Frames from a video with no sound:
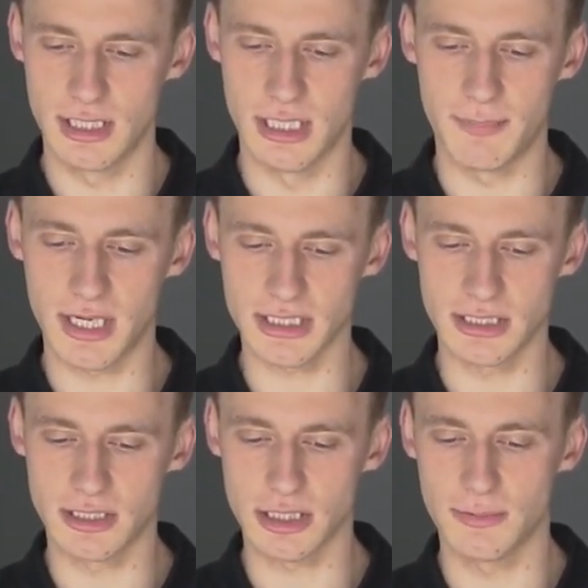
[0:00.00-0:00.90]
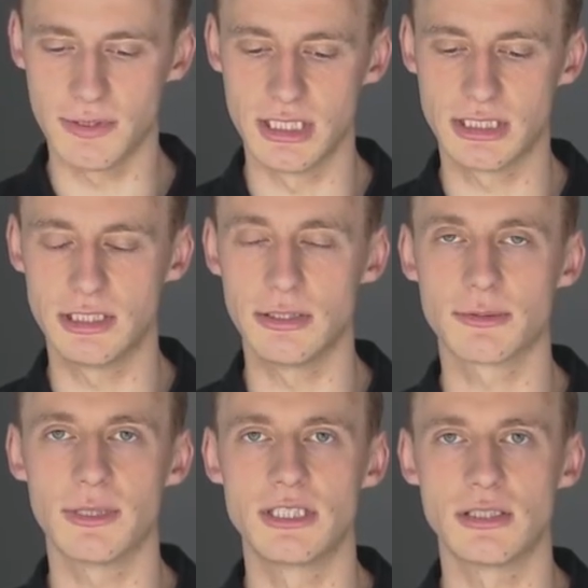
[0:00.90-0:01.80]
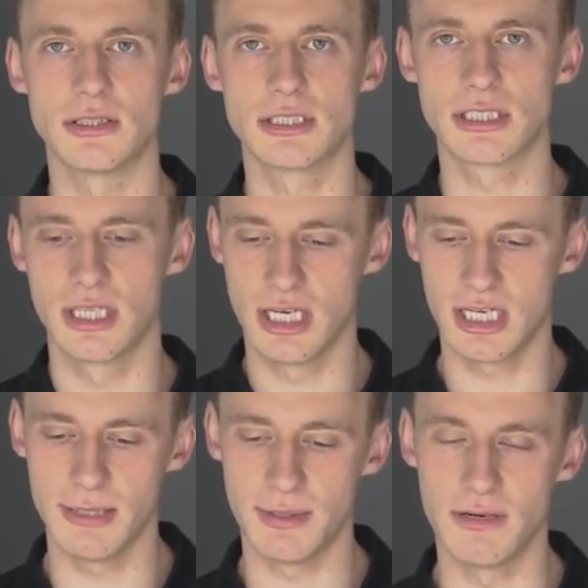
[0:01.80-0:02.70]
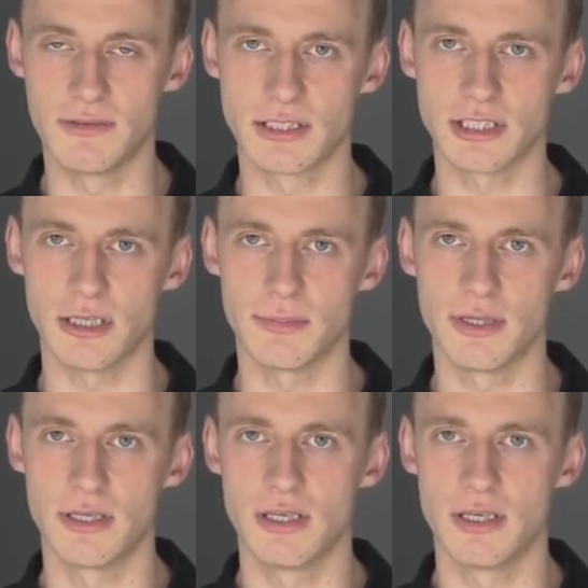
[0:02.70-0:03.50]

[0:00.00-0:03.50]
the parts on the top of this DuoSpan joist clip over the top